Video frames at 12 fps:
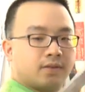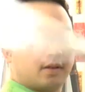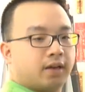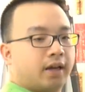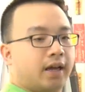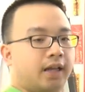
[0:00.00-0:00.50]

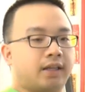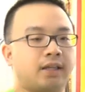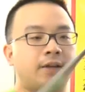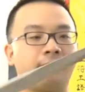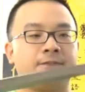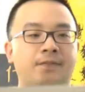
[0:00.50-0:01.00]
Okay, it
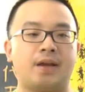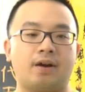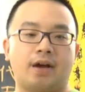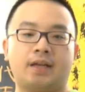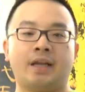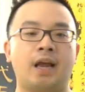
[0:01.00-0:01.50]
doesn't feel
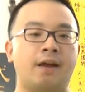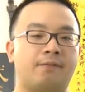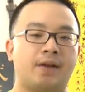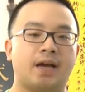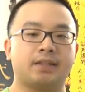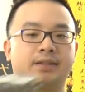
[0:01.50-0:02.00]
as
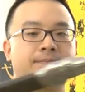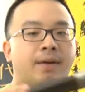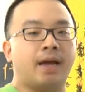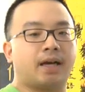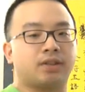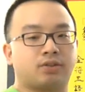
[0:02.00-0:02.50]
heavy as the
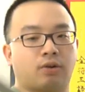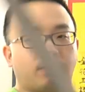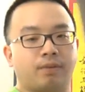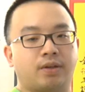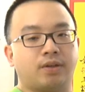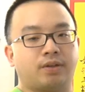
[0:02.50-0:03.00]
mega sword
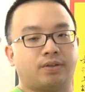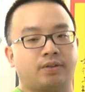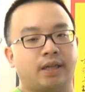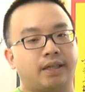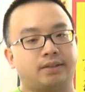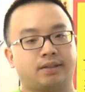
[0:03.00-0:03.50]
we just
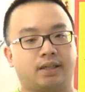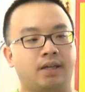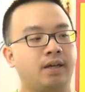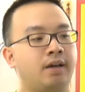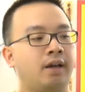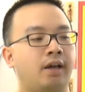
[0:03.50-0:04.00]
tested.
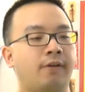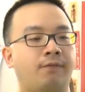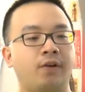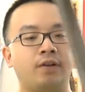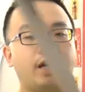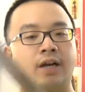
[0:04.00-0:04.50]
It
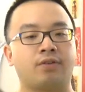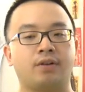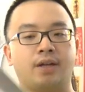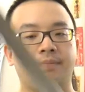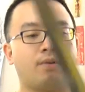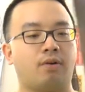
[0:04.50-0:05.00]
feels
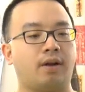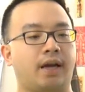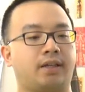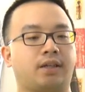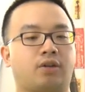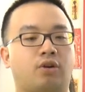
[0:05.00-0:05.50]
actually more
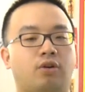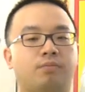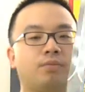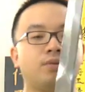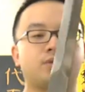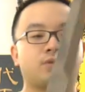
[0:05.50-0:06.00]
like the Cold
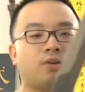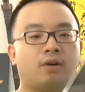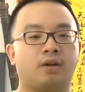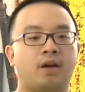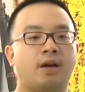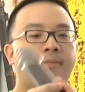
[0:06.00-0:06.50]
Moon
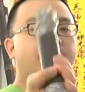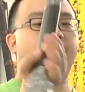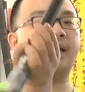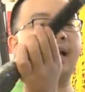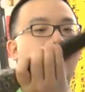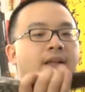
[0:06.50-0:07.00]
sword, but
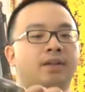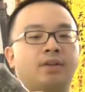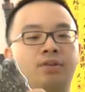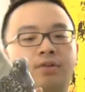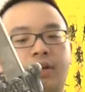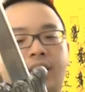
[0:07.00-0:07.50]
then you